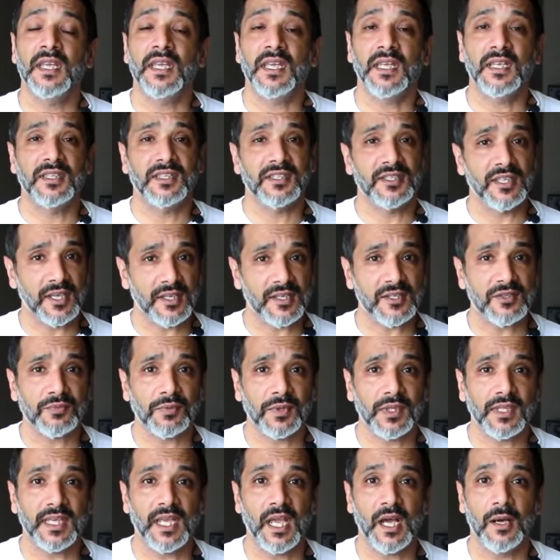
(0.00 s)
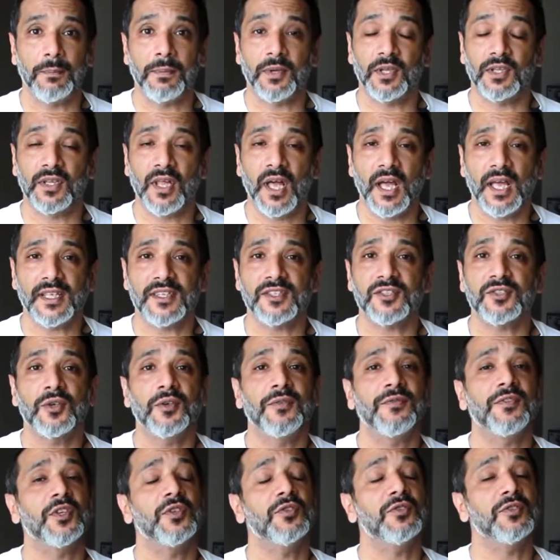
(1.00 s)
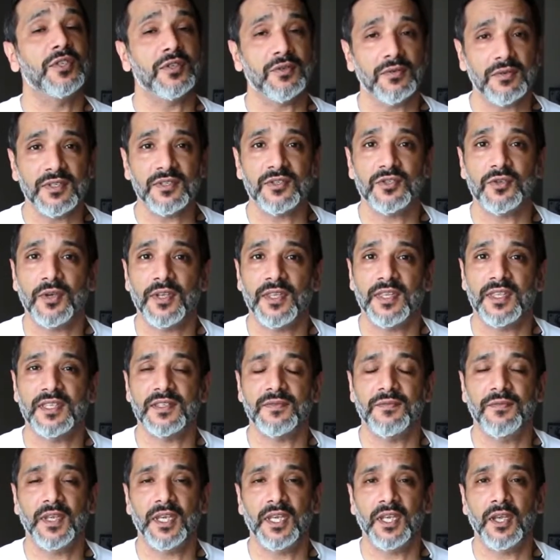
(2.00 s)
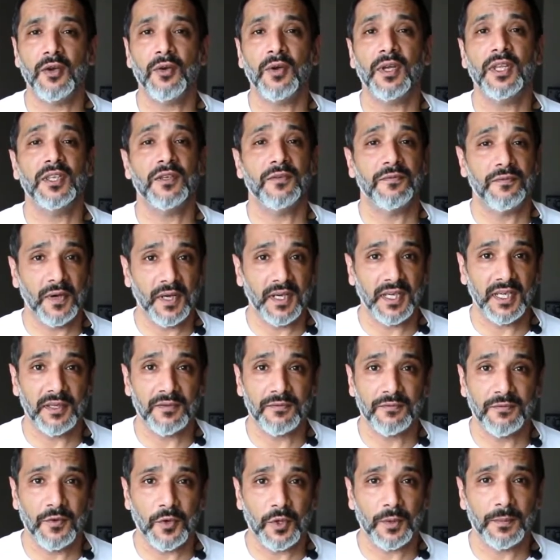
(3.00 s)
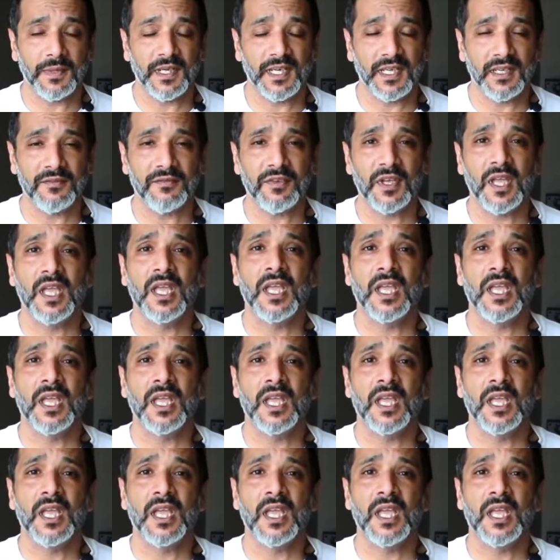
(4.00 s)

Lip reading: It does really help a lot. So if you do enjoy this video and you find it informative,